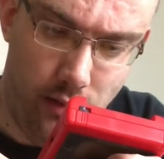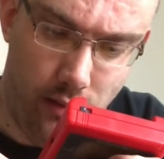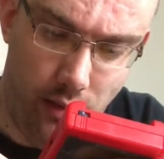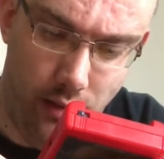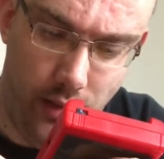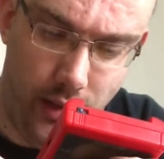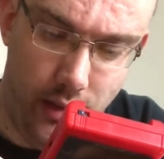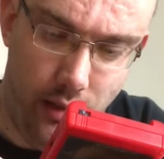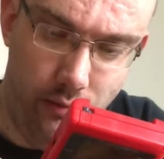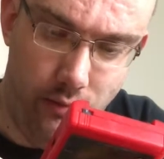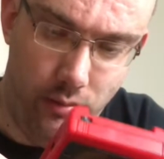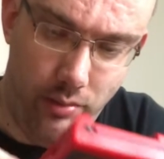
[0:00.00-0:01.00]
I know the
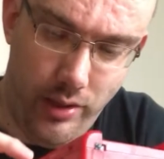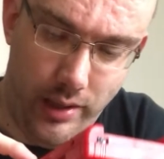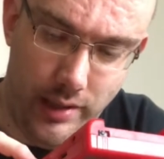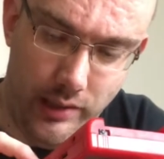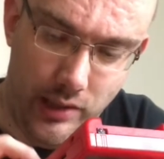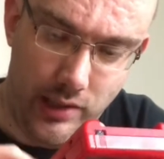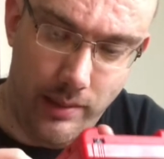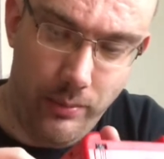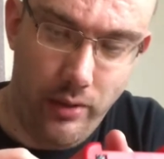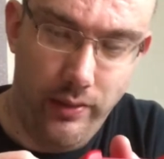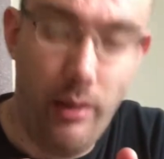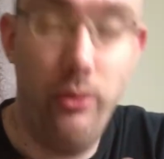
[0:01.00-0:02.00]
connector snapped
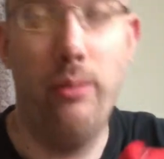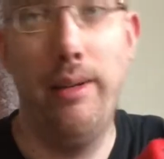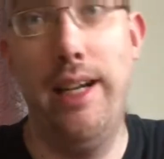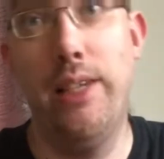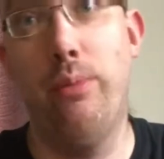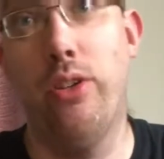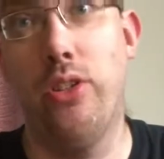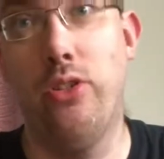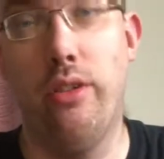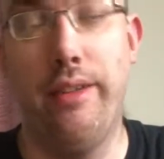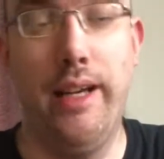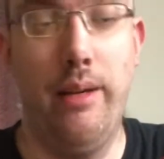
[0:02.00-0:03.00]
off. That was on my Xbox
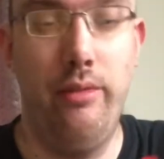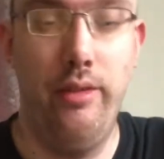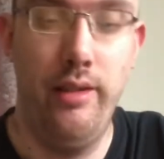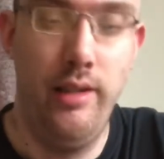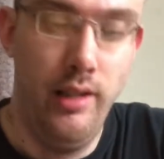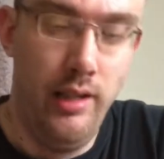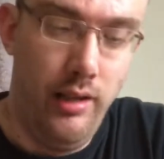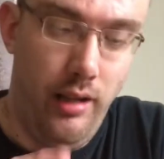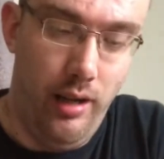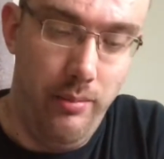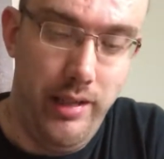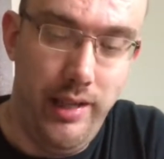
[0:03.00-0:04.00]
controller that happened.
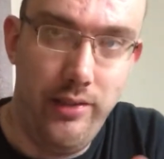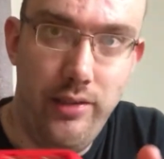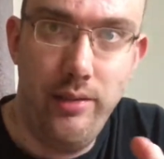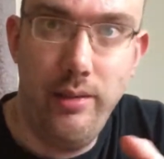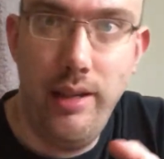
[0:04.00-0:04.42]
Yeah, the